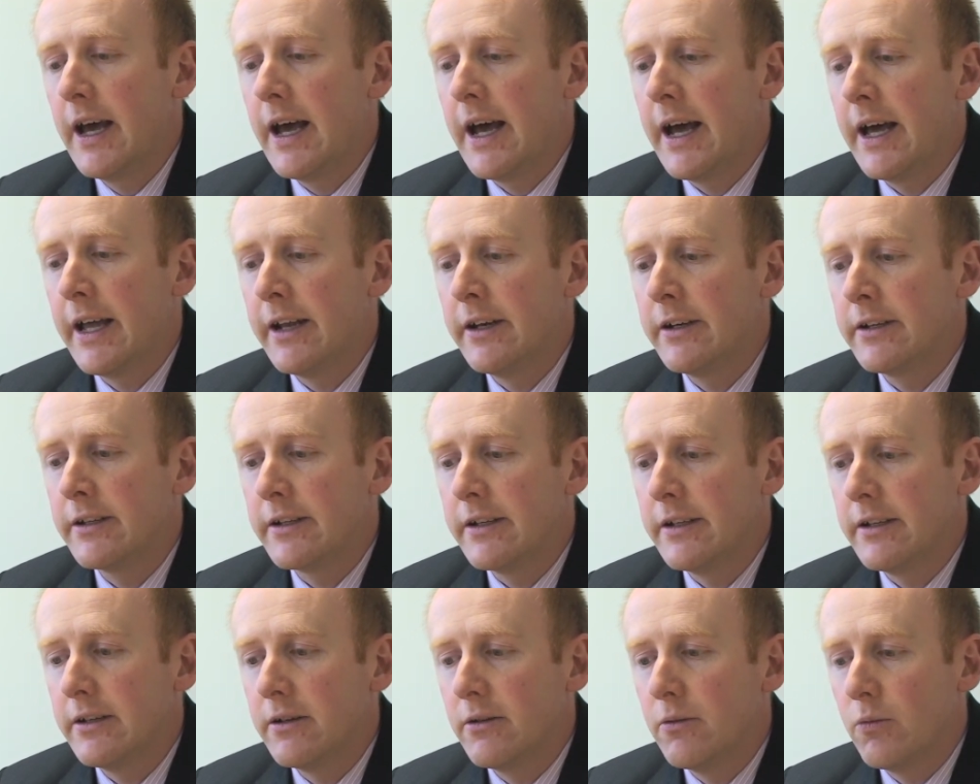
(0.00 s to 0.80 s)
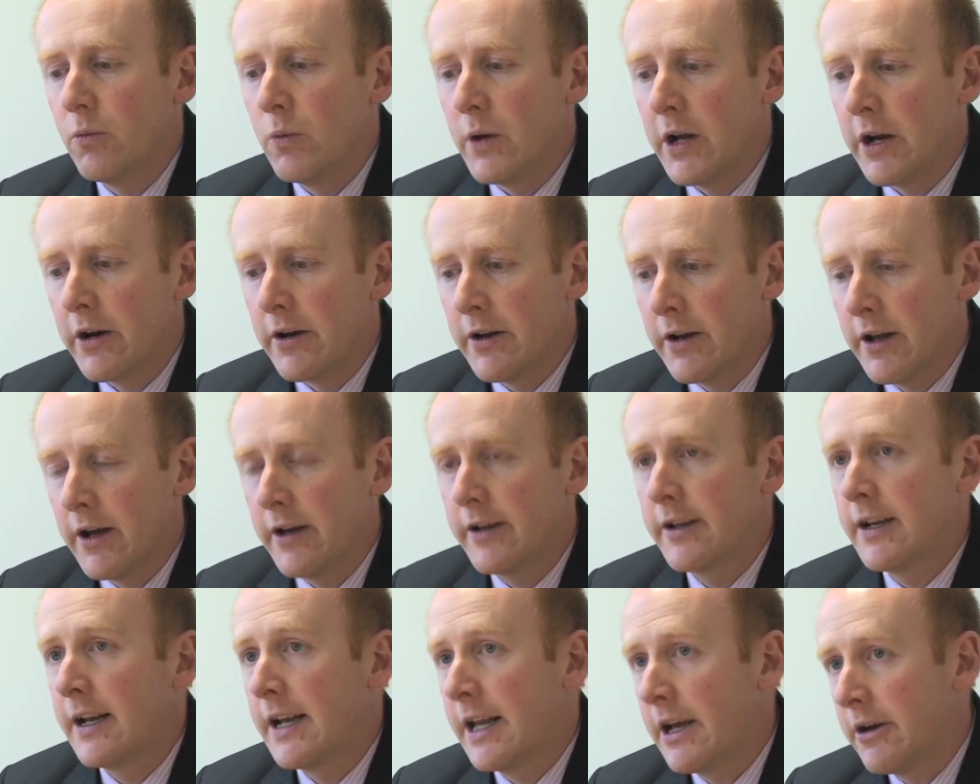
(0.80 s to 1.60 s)
And we are
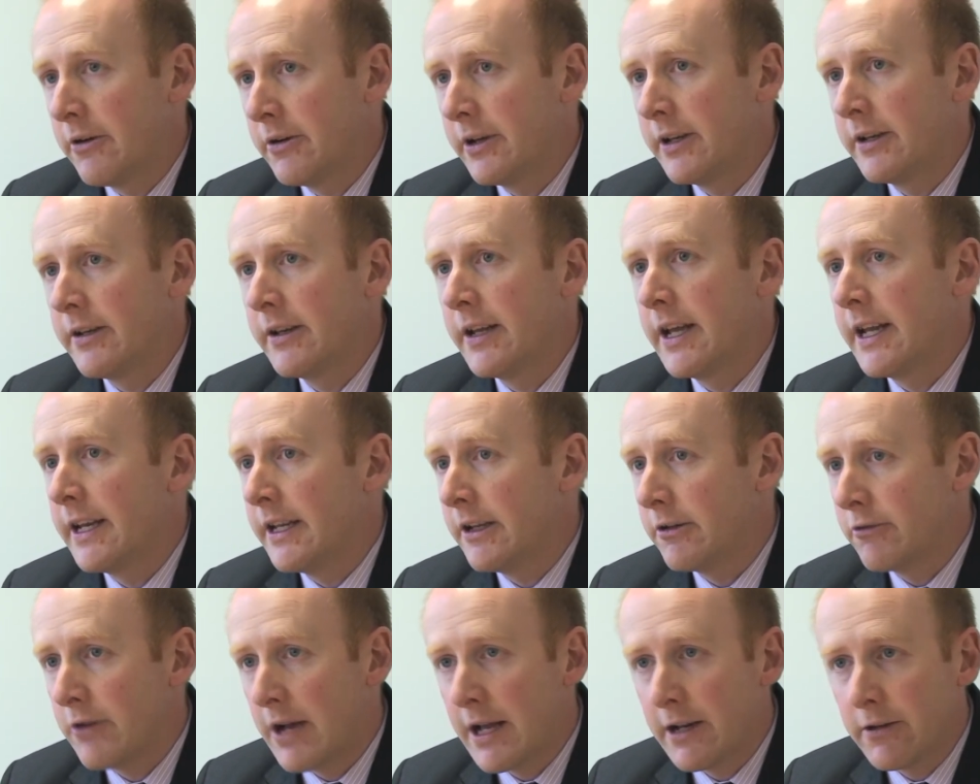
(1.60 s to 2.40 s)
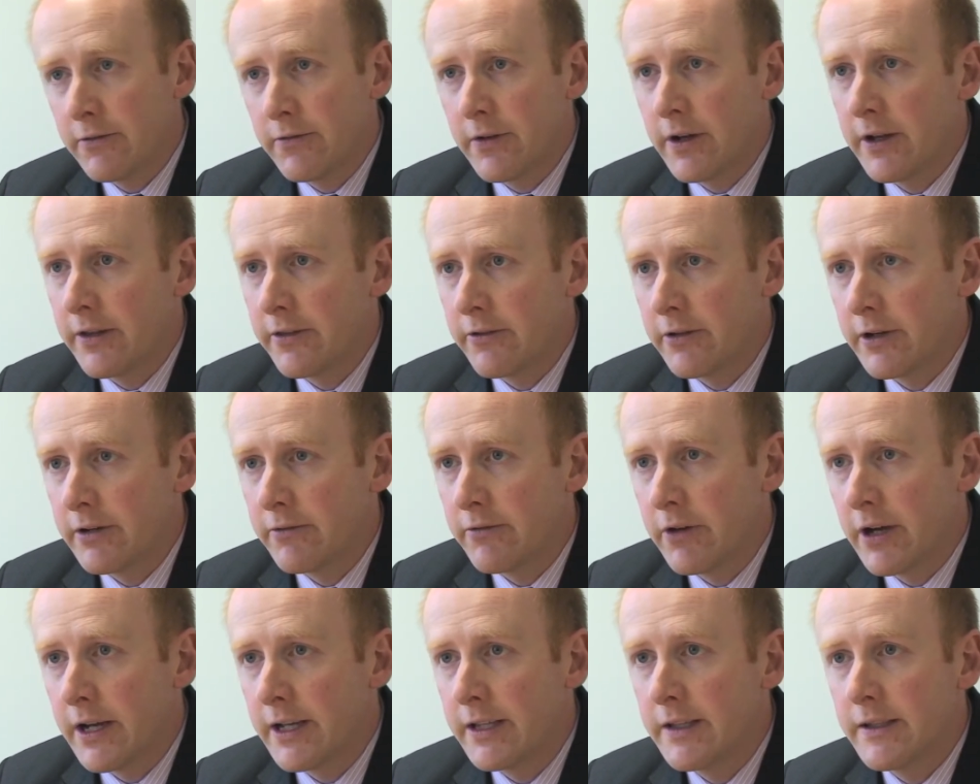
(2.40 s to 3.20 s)
not allowing any grandfathering
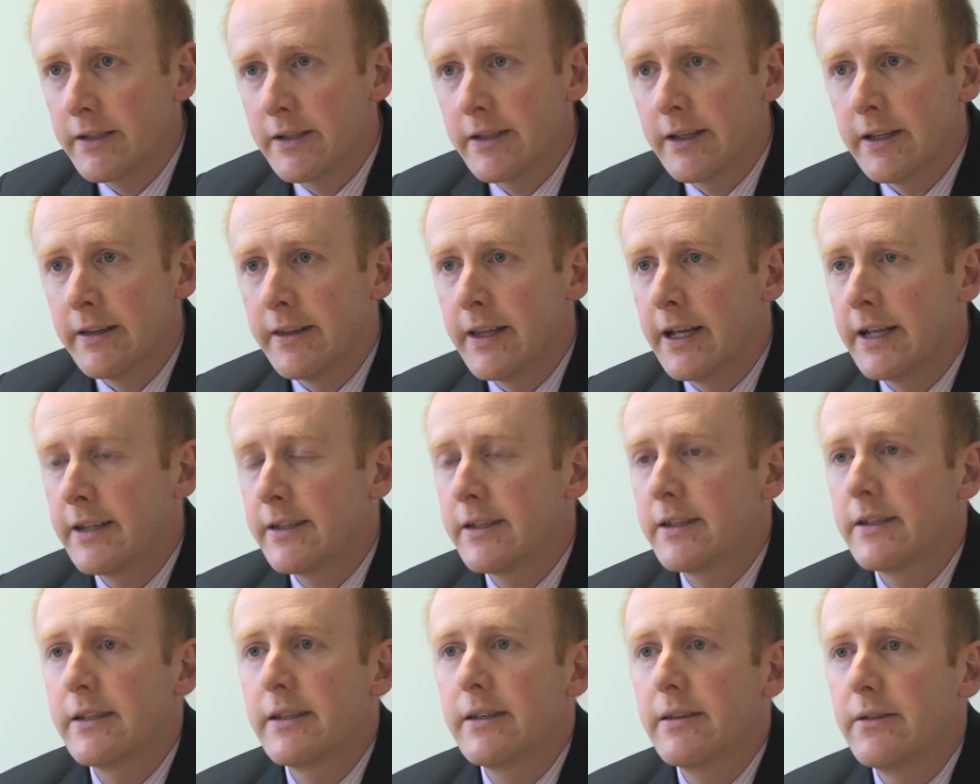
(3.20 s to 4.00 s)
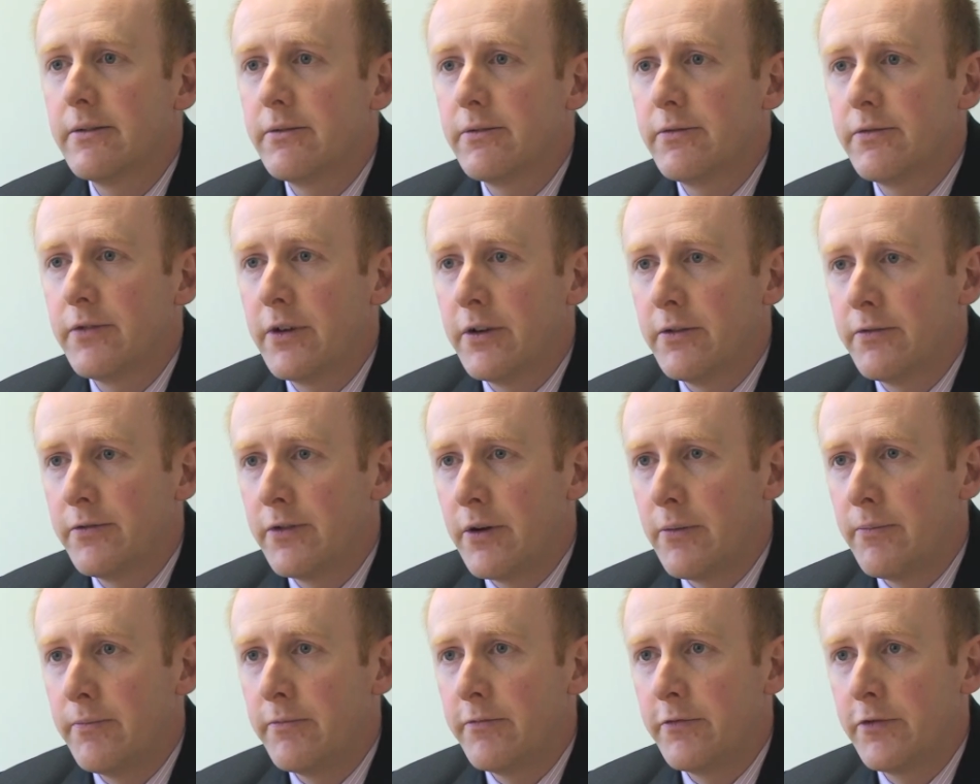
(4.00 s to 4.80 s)
rights, and that's
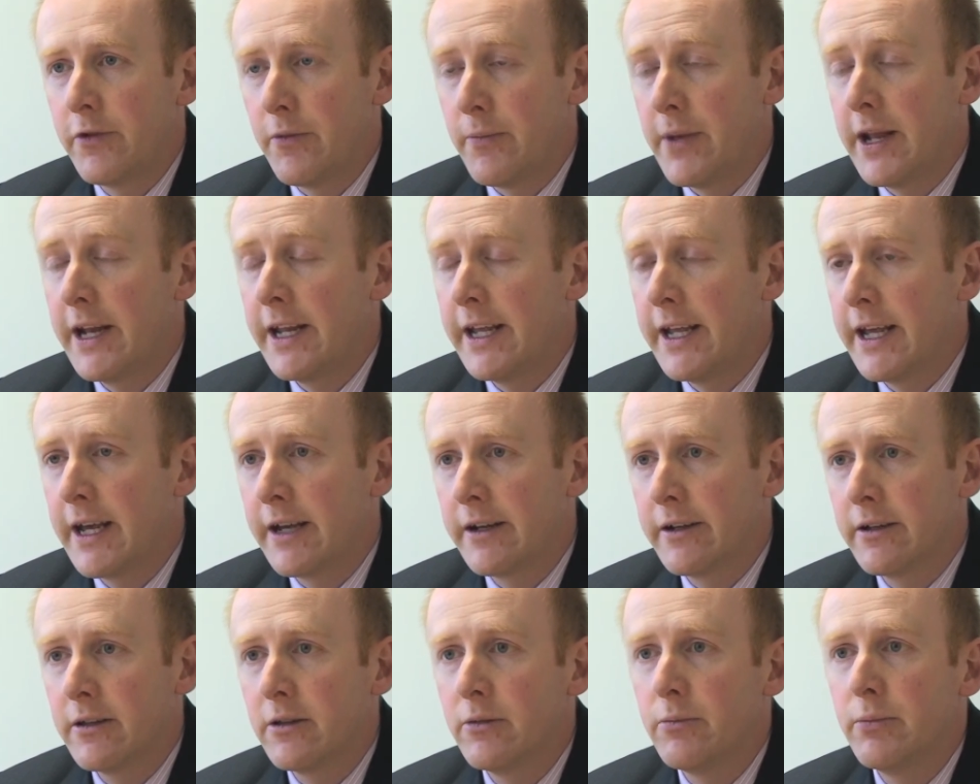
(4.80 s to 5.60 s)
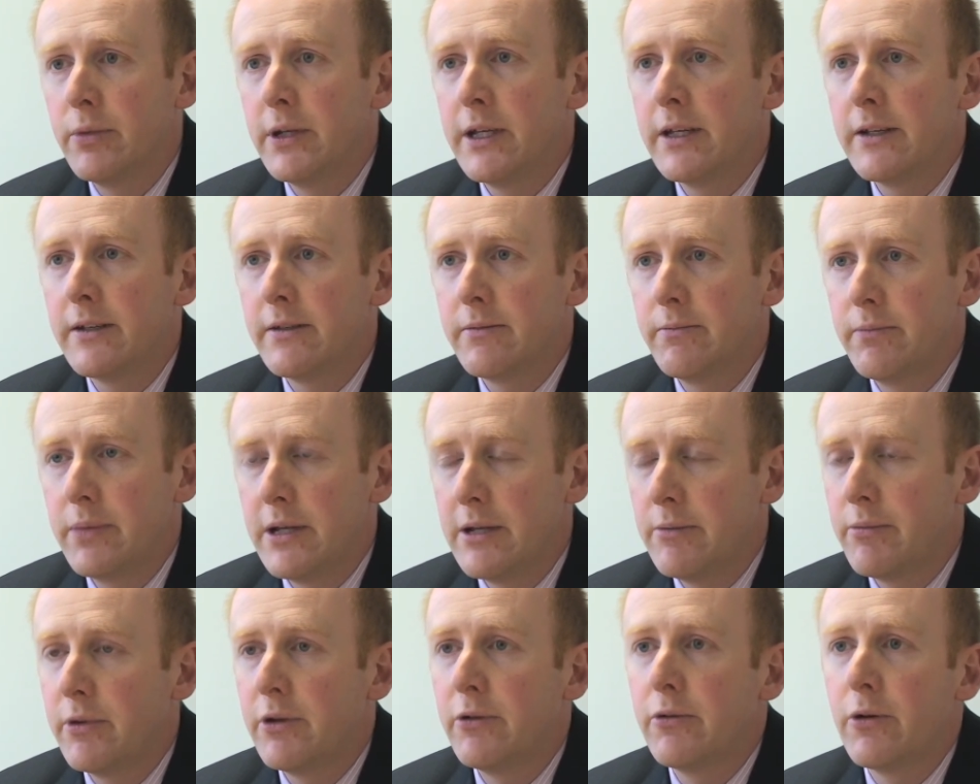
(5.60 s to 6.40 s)
from any angle, be it
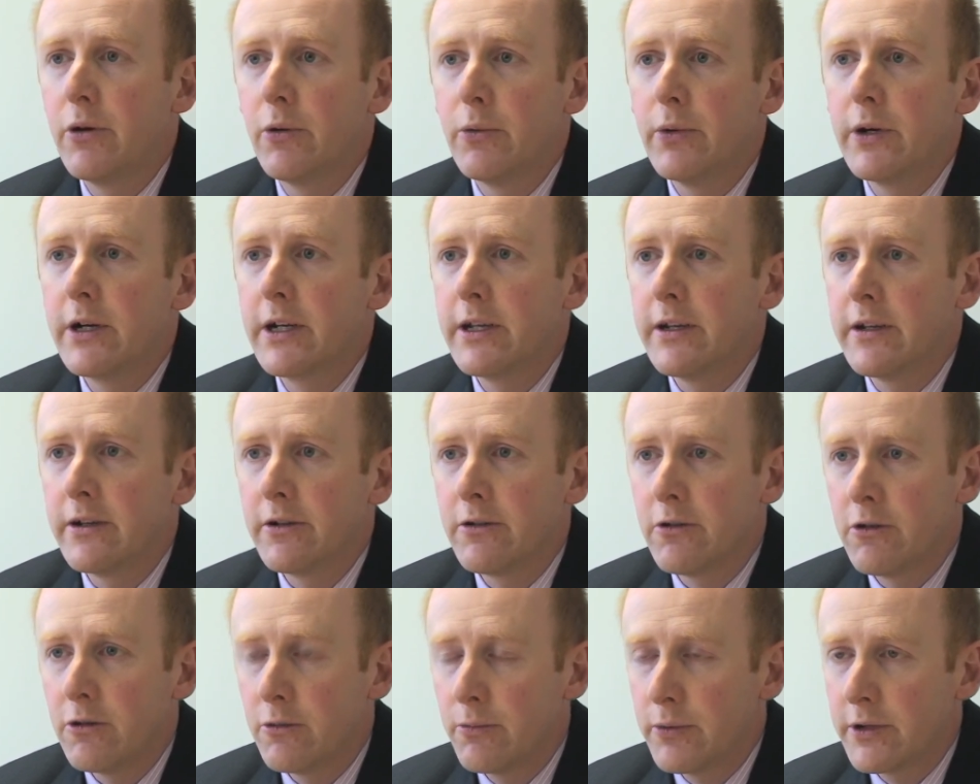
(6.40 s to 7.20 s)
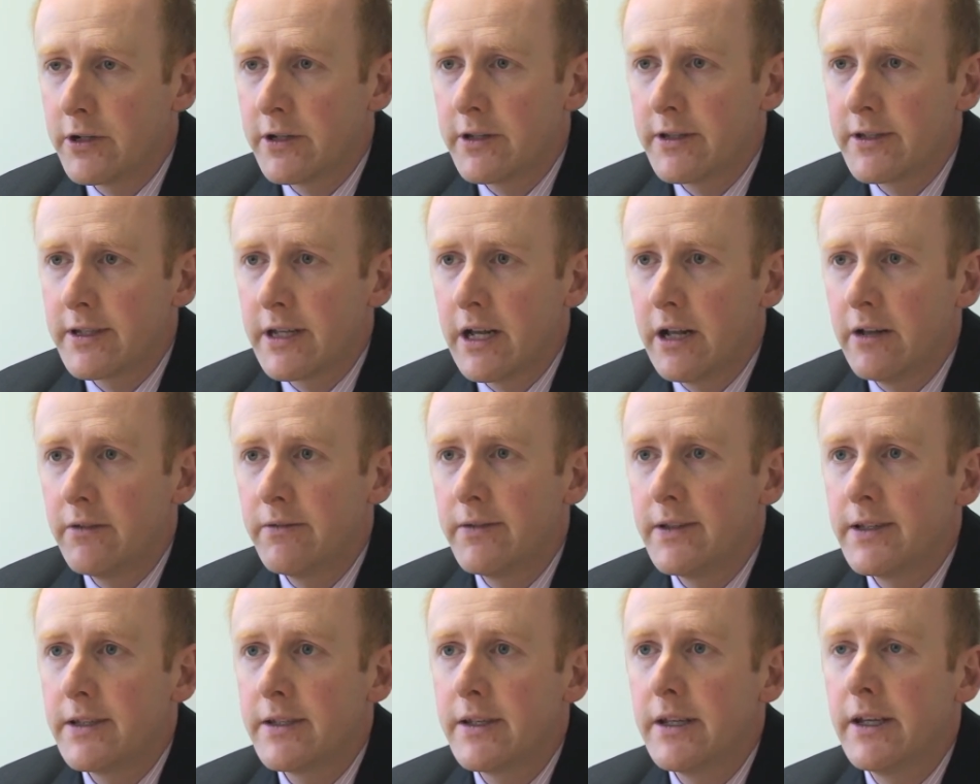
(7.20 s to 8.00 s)
people who are working in corporate
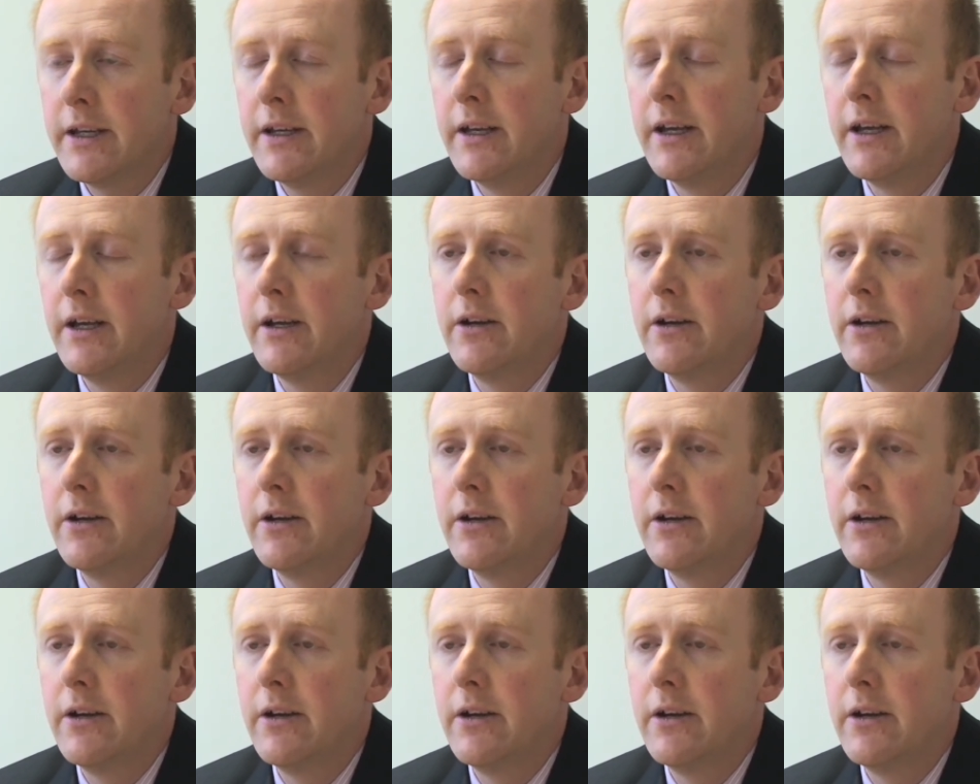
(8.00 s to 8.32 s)
insolvency